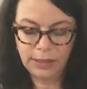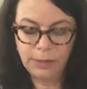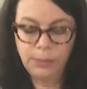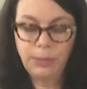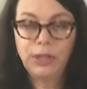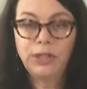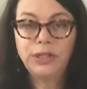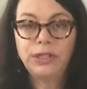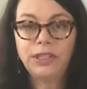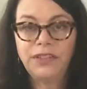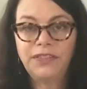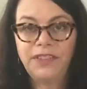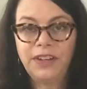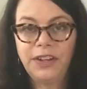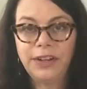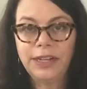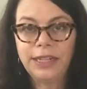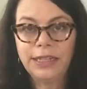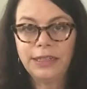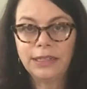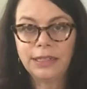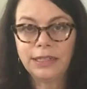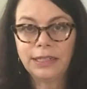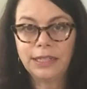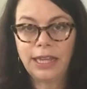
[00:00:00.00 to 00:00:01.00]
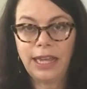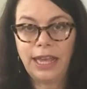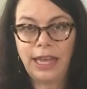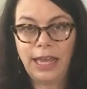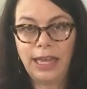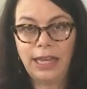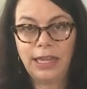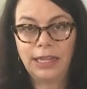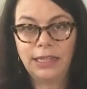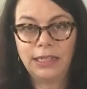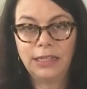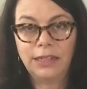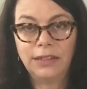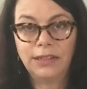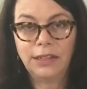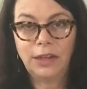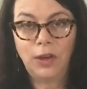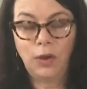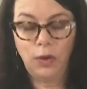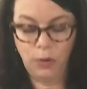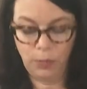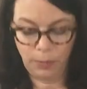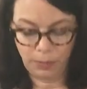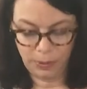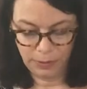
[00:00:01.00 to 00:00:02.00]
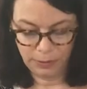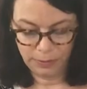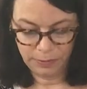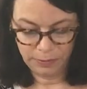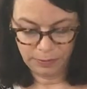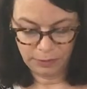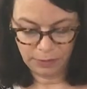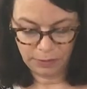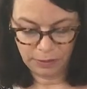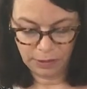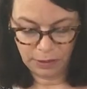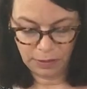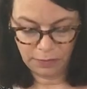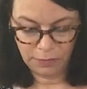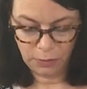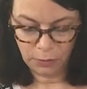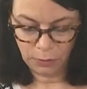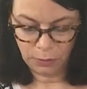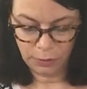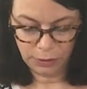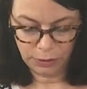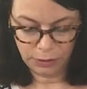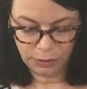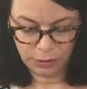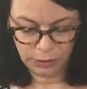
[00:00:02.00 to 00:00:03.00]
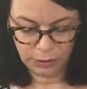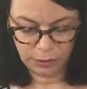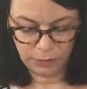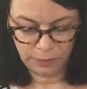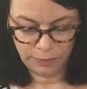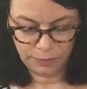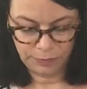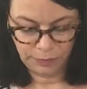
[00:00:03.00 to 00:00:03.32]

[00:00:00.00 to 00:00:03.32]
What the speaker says: perseverance, and hope, of course.